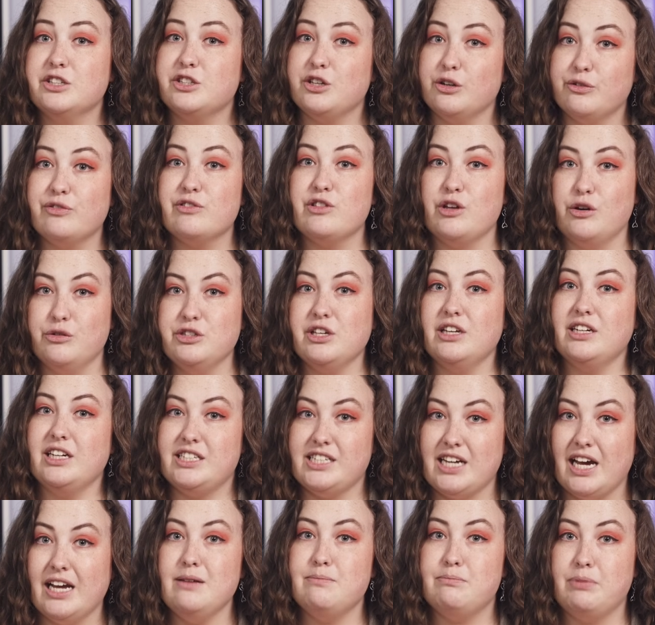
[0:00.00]
So for those on a
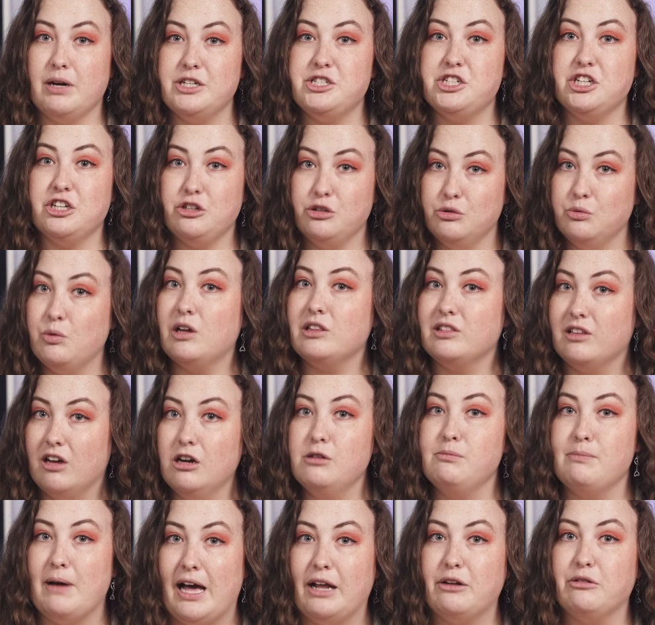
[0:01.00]
tight budget who want
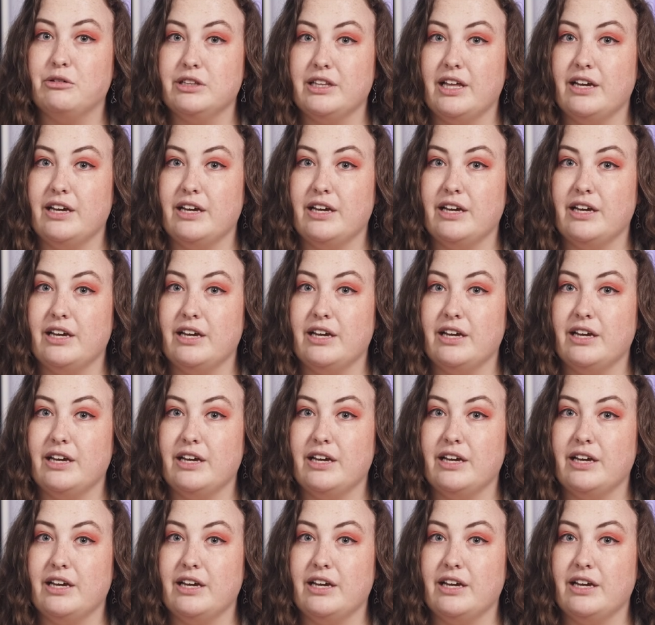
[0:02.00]
long battery